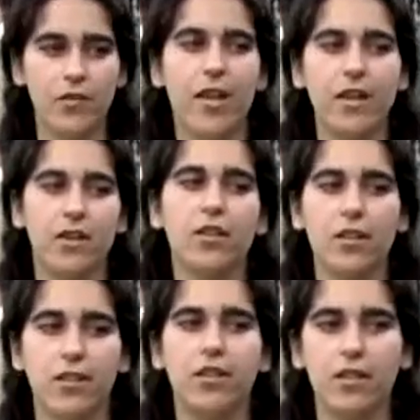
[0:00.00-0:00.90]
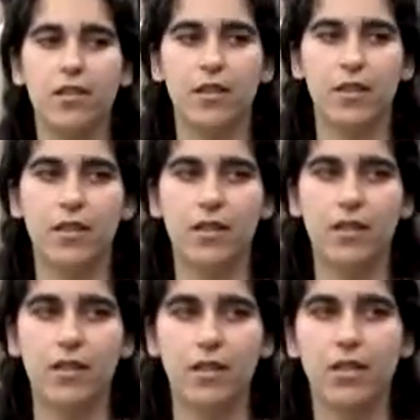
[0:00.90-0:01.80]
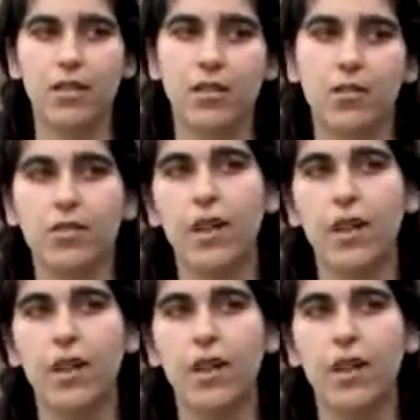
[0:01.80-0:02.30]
of anger that, you know,